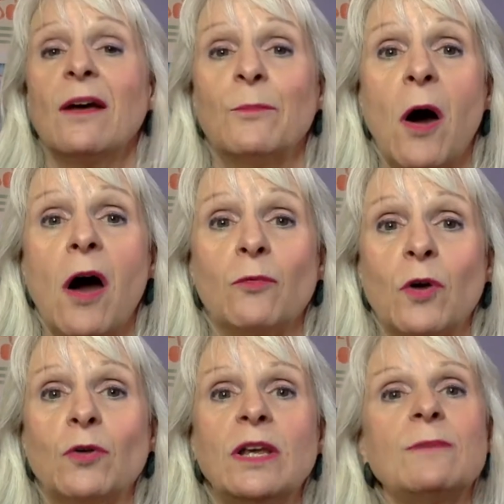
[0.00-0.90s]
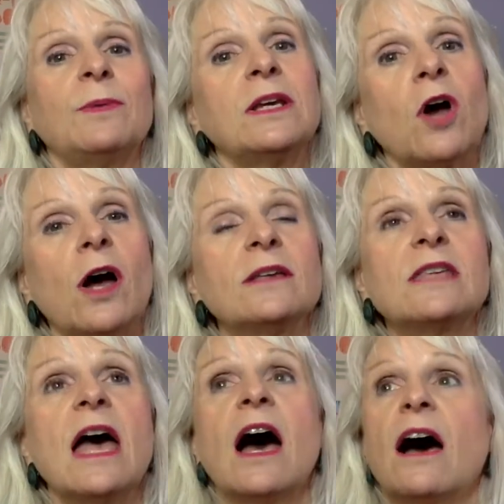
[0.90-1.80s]
Paul wrote it? Because
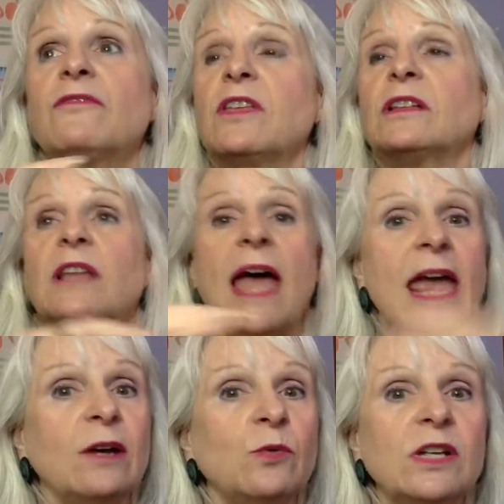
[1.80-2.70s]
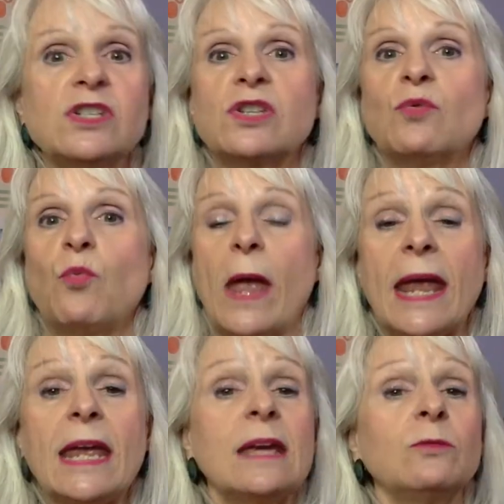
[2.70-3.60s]
of the language, the
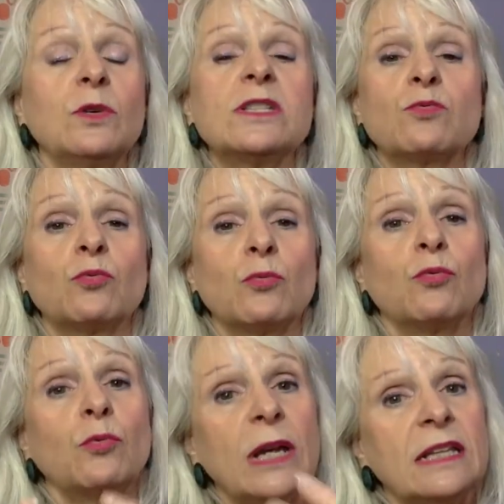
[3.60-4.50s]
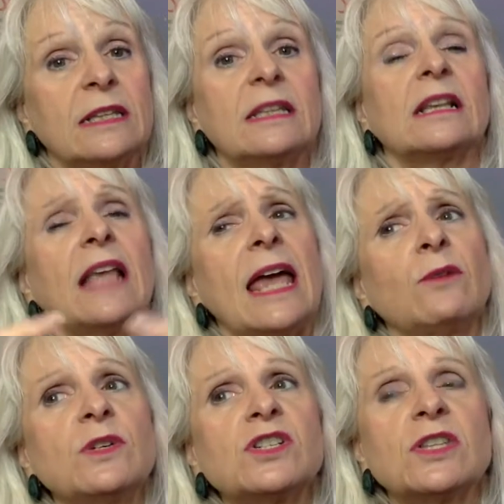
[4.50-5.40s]
way it was written, the
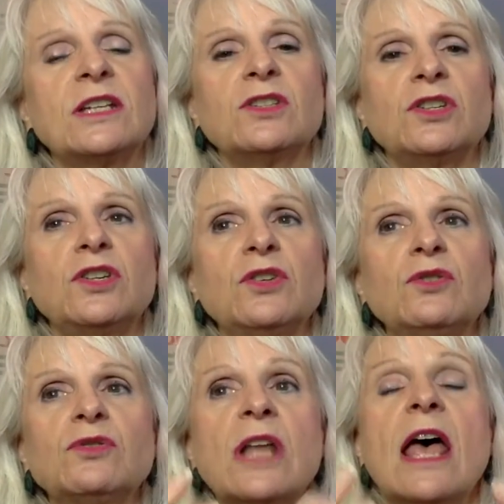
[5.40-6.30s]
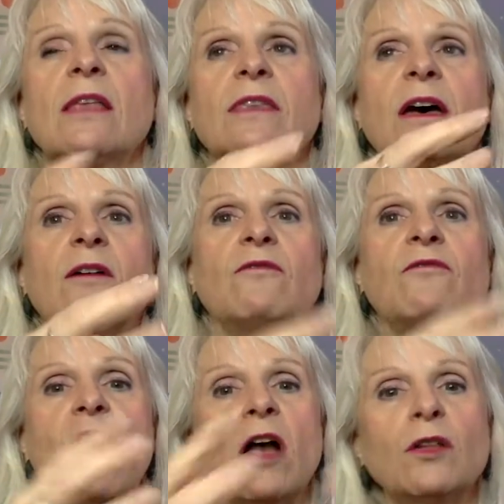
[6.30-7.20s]
language that's used, the
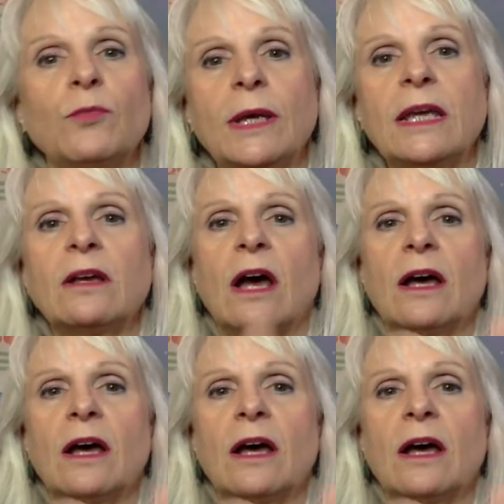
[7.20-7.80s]
following